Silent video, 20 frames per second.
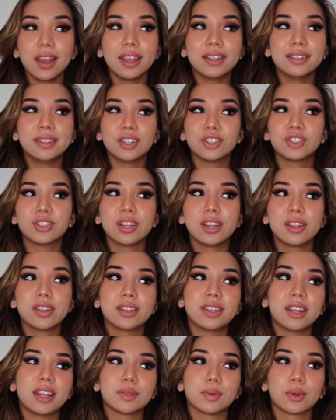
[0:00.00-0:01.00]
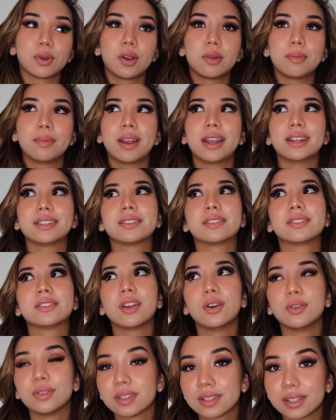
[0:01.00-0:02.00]
Initially, the days were going by
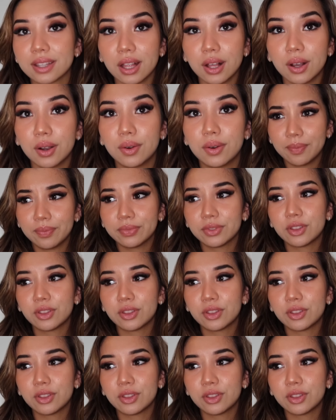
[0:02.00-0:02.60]
so slow.